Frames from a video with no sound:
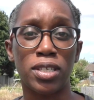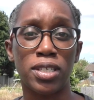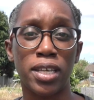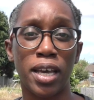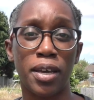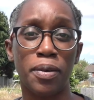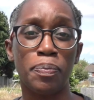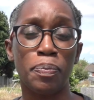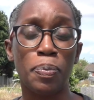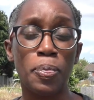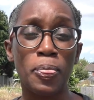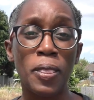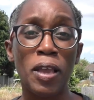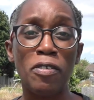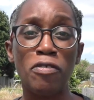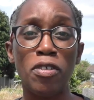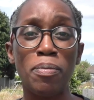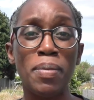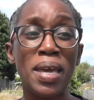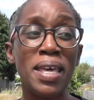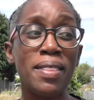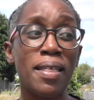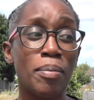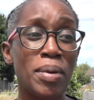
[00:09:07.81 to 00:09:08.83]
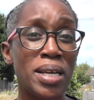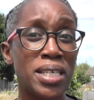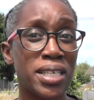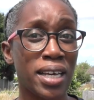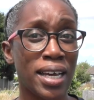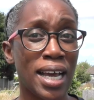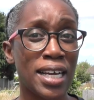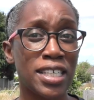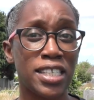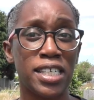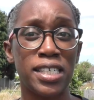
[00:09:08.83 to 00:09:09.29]
So for me that
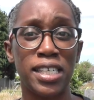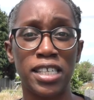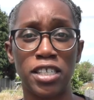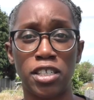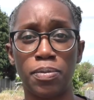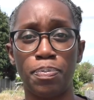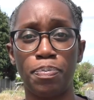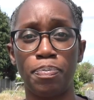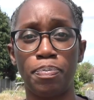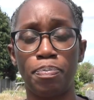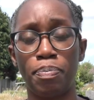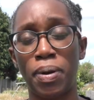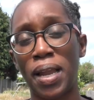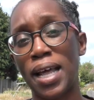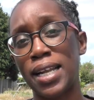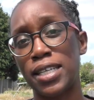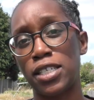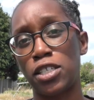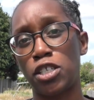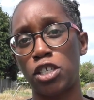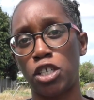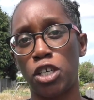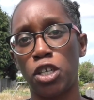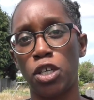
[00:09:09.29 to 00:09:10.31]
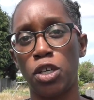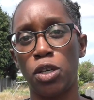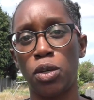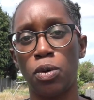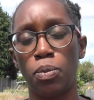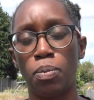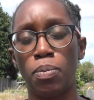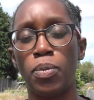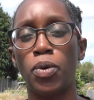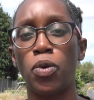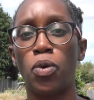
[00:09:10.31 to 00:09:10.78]
means I actually need to plant
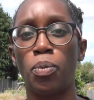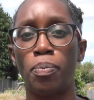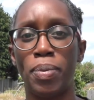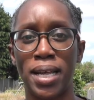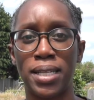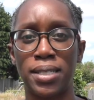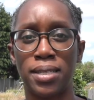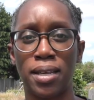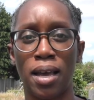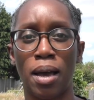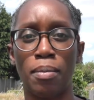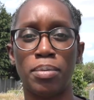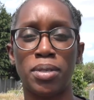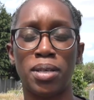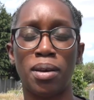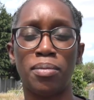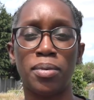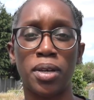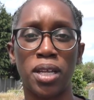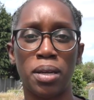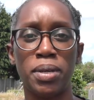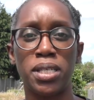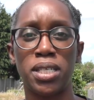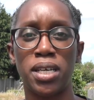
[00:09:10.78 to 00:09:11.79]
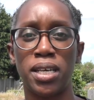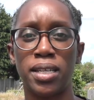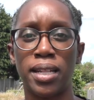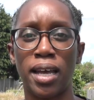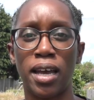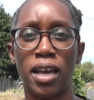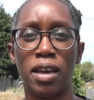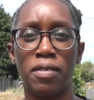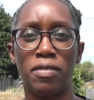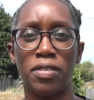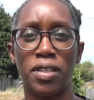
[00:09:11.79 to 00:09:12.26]
2 more beds up, so I'm going to be doing
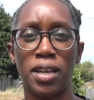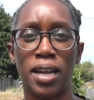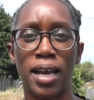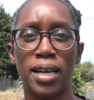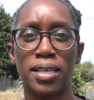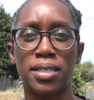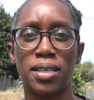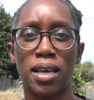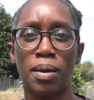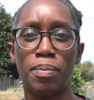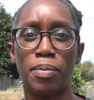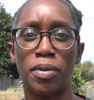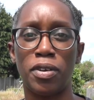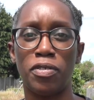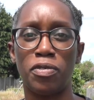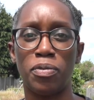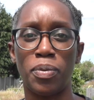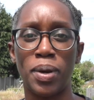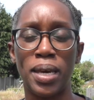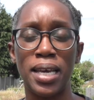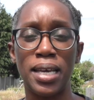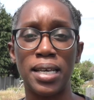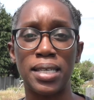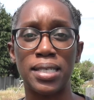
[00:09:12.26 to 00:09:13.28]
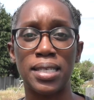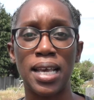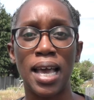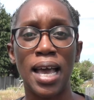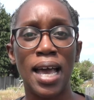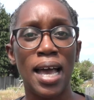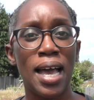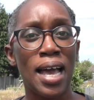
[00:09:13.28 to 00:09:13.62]
that over the next couple of weeks,